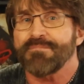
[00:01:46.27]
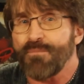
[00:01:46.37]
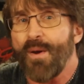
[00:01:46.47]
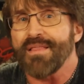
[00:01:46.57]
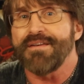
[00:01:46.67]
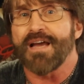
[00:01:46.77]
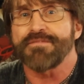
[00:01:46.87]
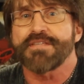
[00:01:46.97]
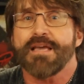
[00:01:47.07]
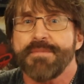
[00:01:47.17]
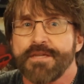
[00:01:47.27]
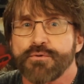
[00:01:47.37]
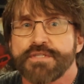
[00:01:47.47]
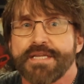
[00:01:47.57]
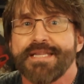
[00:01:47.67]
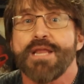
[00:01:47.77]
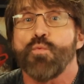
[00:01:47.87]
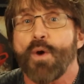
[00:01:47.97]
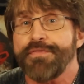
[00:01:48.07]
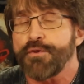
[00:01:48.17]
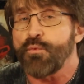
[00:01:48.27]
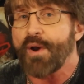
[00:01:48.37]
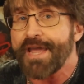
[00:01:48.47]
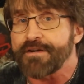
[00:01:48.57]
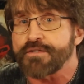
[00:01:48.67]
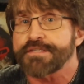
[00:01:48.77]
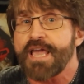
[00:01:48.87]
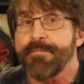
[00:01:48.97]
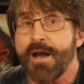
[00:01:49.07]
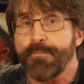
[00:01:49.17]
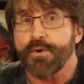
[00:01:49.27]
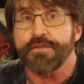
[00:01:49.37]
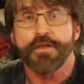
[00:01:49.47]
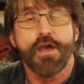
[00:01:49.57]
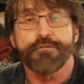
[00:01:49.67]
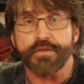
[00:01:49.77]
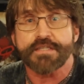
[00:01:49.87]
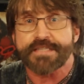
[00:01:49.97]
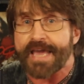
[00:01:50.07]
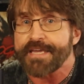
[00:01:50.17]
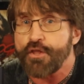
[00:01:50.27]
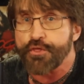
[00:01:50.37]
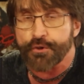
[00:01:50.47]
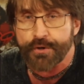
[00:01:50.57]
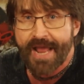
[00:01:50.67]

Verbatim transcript: well enough to get me interested in what the writers came up with for the second and third